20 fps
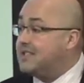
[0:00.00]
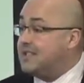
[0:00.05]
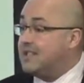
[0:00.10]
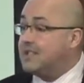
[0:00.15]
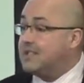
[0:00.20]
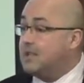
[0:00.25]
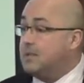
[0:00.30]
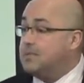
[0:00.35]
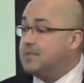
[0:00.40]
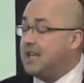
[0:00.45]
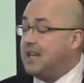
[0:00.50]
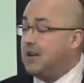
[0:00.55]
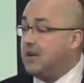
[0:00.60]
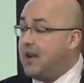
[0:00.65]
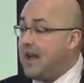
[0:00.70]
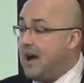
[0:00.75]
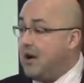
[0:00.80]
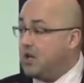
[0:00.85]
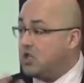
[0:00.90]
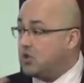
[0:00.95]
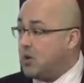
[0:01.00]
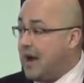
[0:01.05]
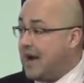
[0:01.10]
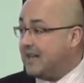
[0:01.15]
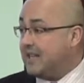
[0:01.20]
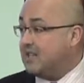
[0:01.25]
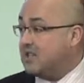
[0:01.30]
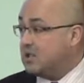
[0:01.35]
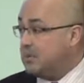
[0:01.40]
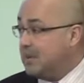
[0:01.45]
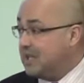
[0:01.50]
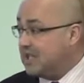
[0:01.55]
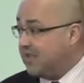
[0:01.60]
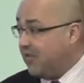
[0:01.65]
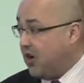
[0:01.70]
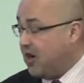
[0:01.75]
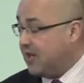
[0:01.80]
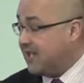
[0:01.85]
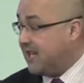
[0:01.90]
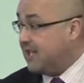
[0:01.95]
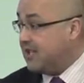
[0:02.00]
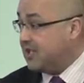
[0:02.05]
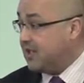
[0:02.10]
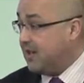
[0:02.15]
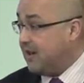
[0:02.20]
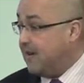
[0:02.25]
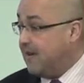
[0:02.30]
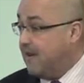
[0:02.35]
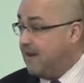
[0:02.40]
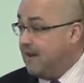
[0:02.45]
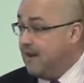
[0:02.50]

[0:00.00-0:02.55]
systems that are now attracting so much of our attention.